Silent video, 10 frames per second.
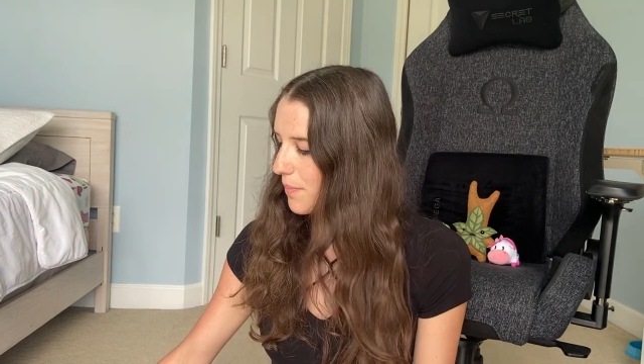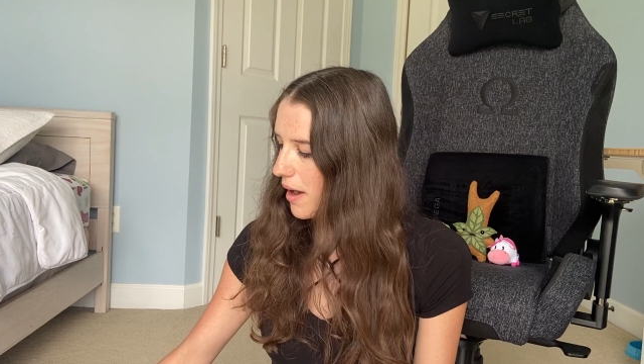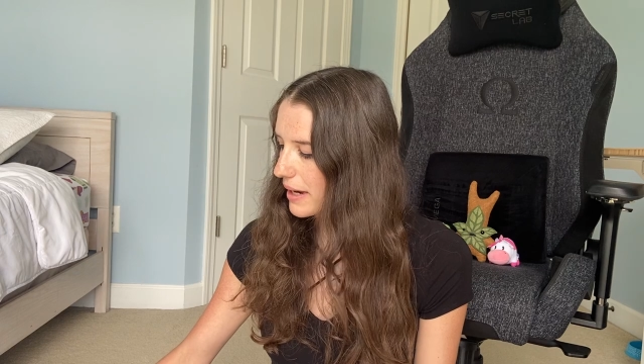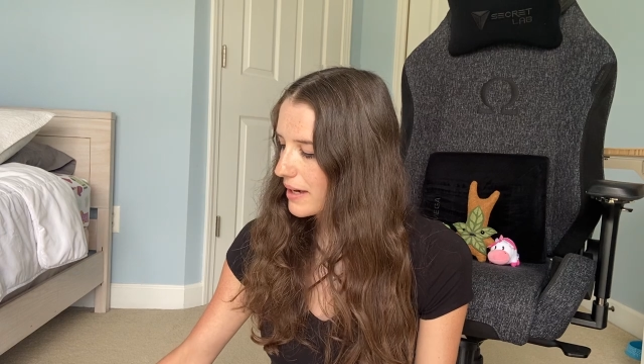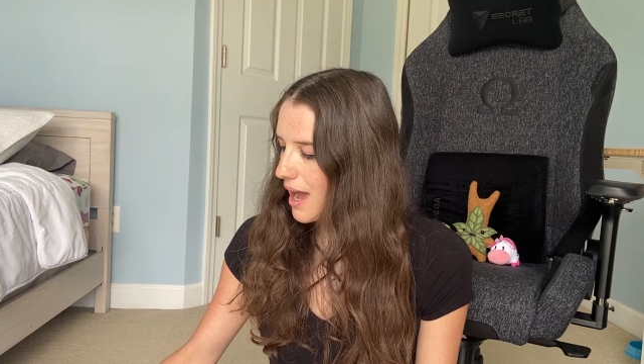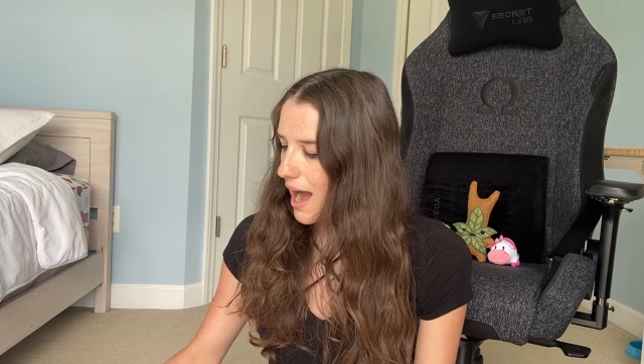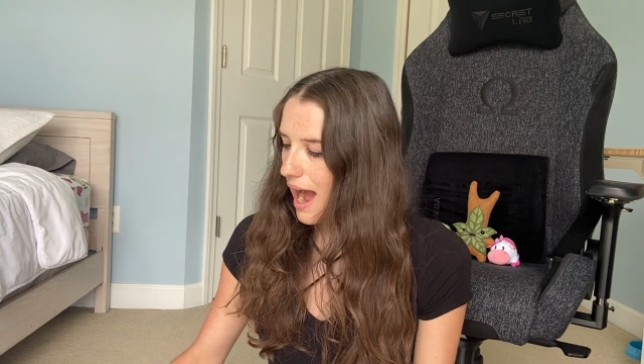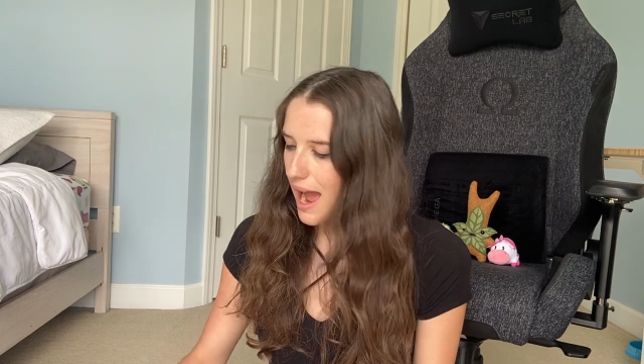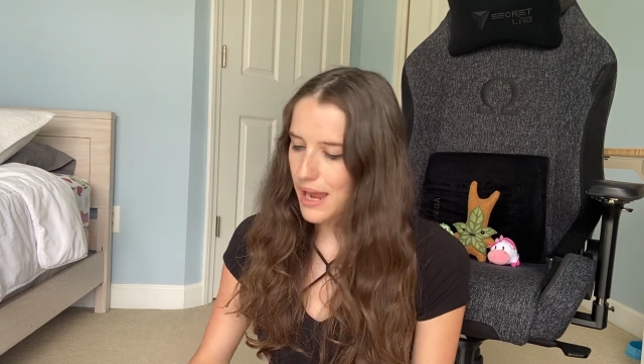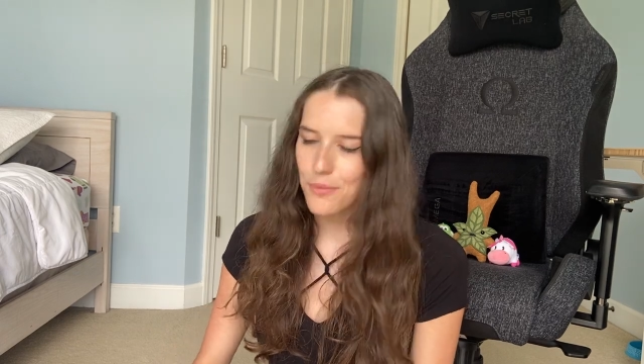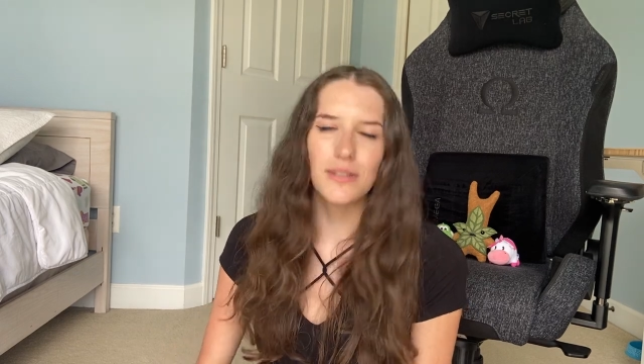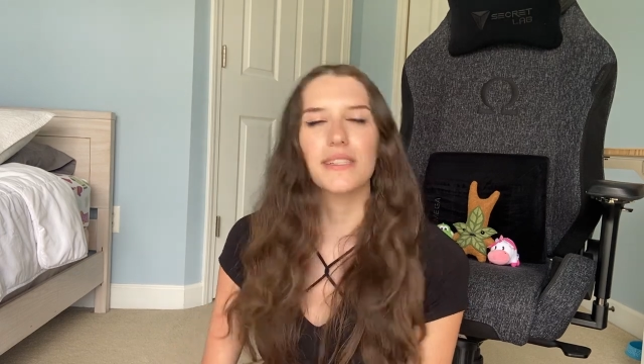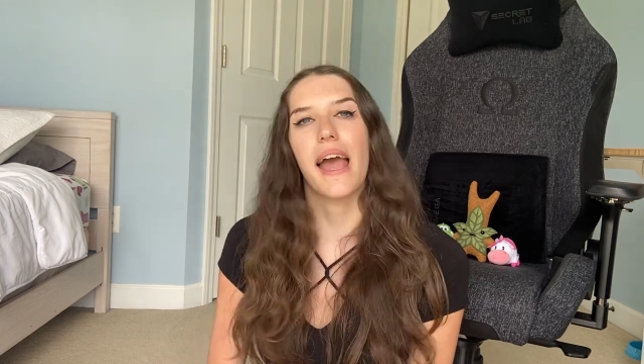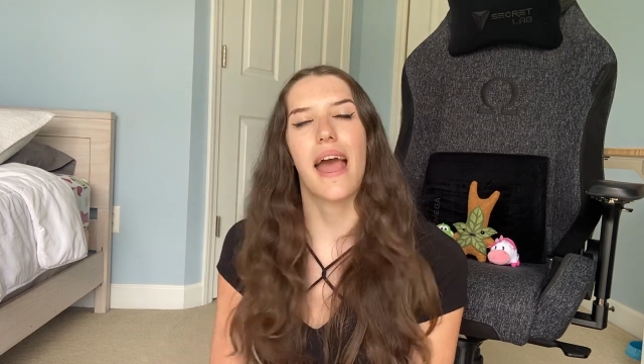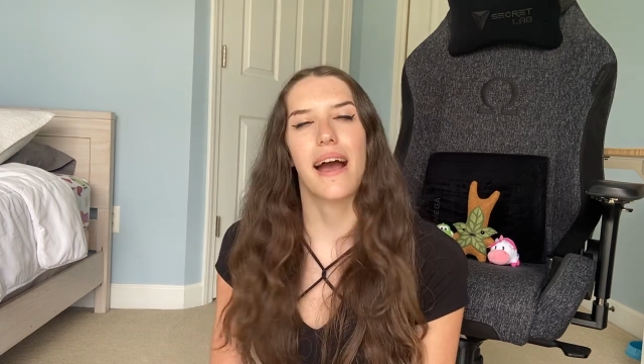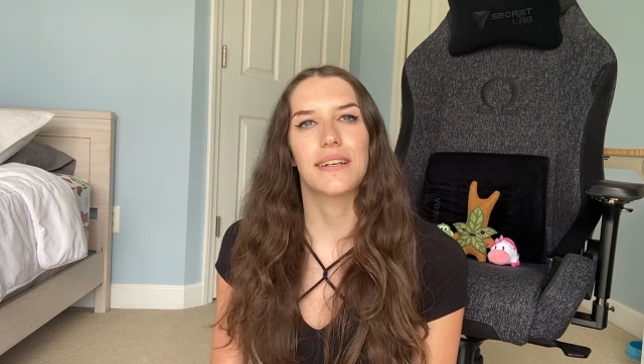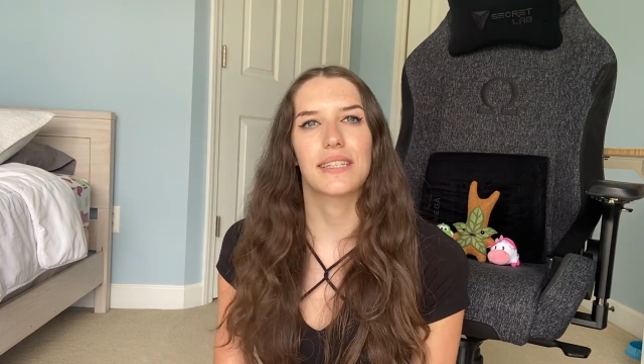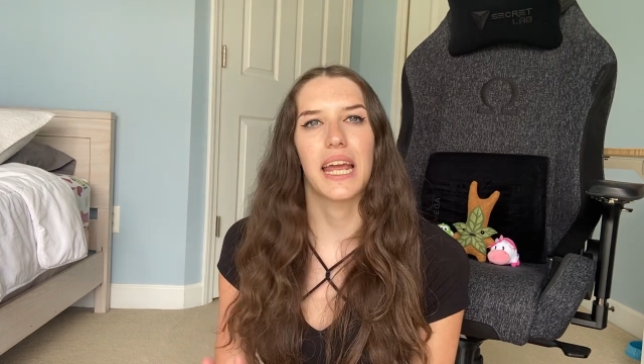But I was at